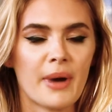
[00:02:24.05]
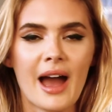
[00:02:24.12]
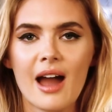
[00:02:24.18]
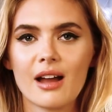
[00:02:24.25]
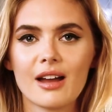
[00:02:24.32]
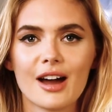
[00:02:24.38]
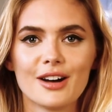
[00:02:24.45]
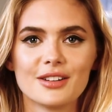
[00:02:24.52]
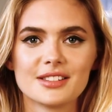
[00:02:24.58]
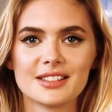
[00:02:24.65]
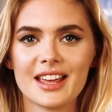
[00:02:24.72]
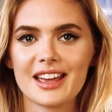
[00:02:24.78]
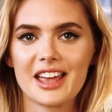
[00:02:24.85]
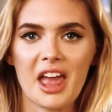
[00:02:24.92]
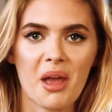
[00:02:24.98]
bad girls
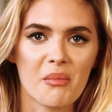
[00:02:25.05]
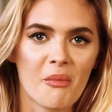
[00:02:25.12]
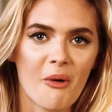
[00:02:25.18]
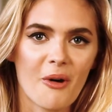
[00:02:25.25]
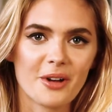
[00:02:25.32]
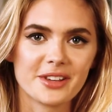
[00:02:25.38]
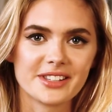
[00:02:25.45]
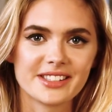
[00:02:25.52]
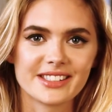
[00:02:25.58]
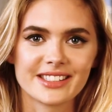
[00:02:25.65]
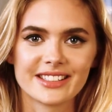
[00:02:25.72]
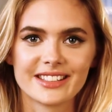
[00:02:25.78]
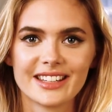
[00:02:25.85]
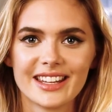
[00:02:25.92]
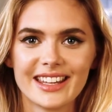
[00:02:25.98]
like Kate Moss
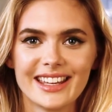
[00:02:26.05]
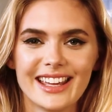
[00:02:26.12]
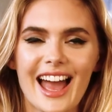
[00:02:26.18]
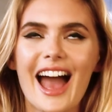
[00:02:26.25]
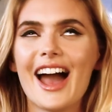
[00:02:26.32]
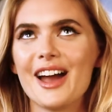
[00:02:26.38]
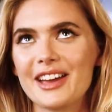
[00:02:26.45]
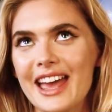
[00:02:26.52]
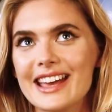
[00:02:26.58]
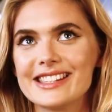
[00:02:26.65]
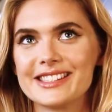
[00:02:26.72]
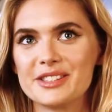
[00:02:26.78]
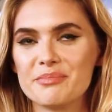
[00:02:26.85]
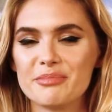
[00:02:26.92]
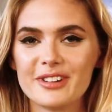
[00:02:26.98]
and I
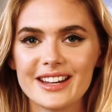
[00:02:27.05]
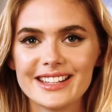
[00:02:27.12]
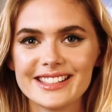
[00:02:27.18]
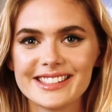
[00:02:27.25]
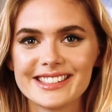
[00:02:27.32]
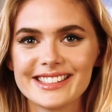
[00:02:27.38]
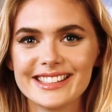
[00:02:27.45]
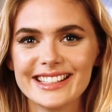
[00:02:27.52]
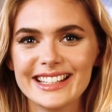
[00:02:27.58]
guess the Brits,